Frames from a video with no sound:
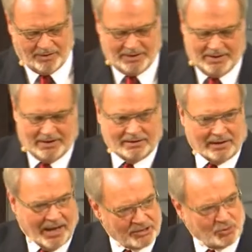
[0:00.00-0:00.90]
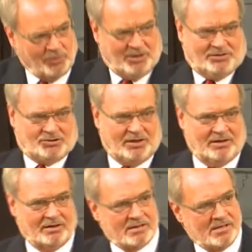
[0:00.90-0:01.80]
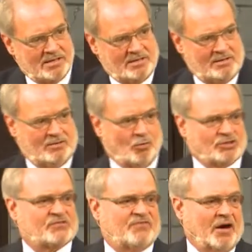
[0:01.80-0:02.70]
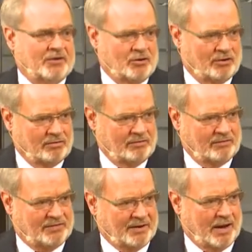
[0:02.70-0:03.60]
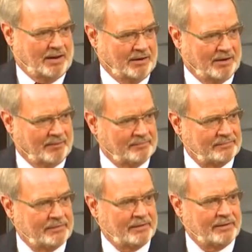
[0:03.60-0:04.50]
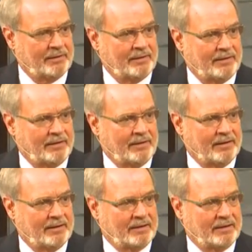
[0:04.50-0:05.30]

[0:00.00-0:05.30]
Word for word: Pastor Weaver last week said he was funnier than I am?